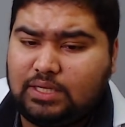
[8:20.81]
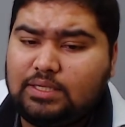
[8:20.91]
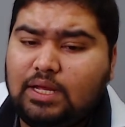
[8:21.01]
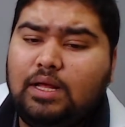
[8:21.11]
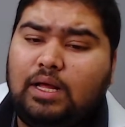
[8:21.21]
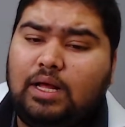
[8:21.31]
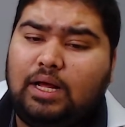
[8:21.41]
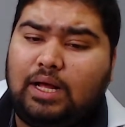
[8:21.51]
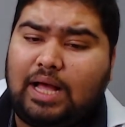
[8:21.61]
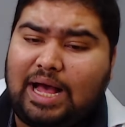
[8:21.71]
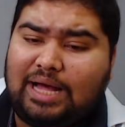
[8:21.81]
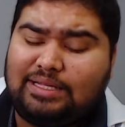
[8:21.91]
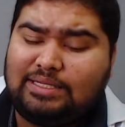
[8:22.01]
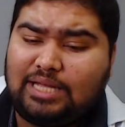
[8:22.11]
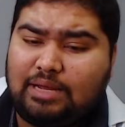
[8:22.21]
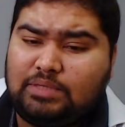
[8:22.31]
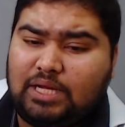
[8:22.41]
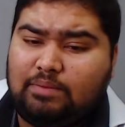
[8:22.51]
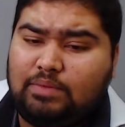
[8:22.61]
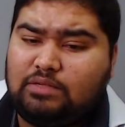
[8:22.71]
This at the same time,